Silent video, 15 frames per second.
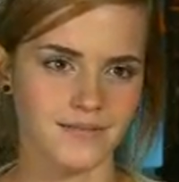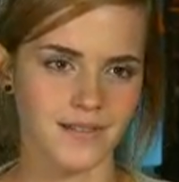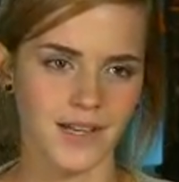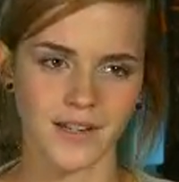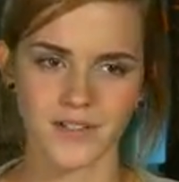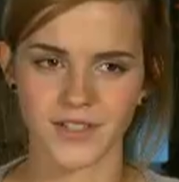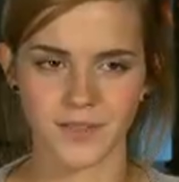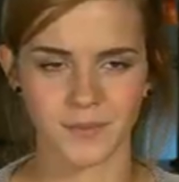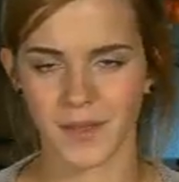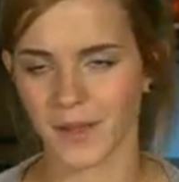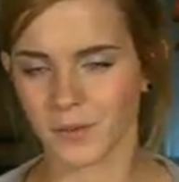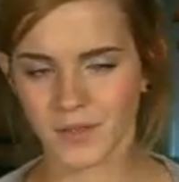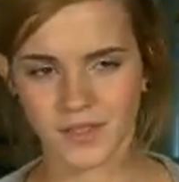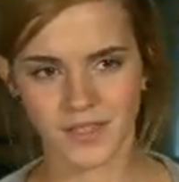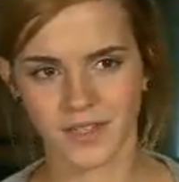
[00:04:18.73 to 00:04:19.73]
I'll just be
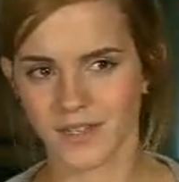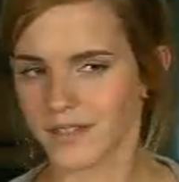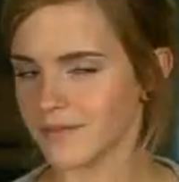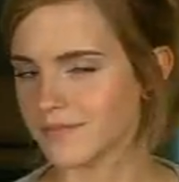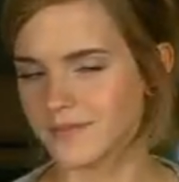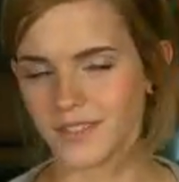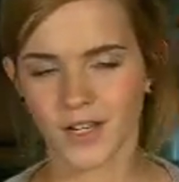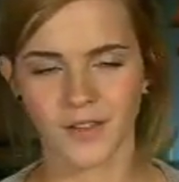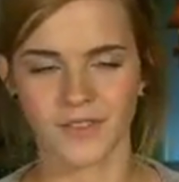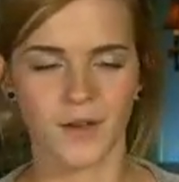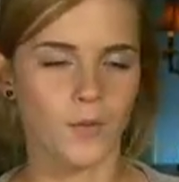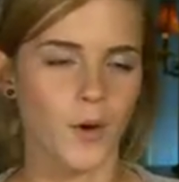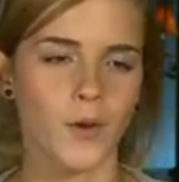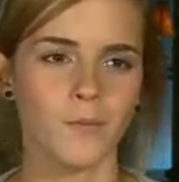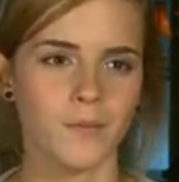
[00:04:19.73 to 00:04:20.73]
able to, there
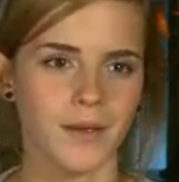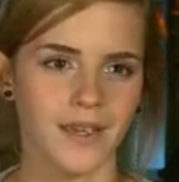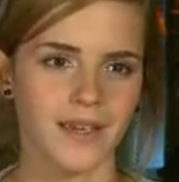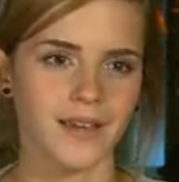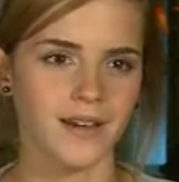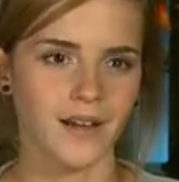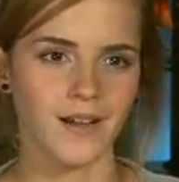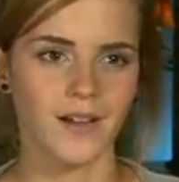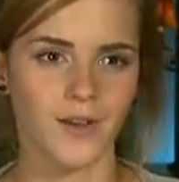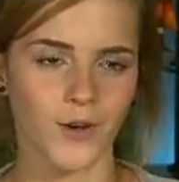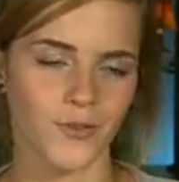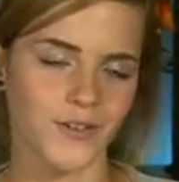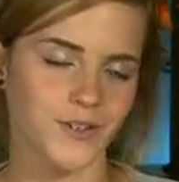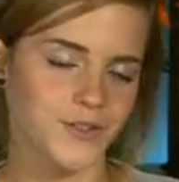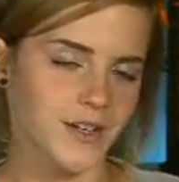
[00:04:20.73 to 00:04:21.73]
won't be a lot
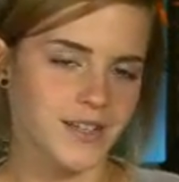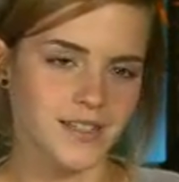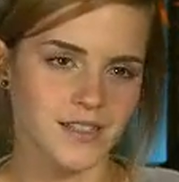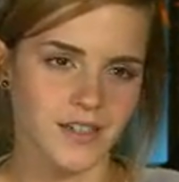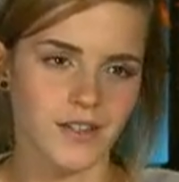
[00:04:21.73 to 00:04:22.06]
of interest.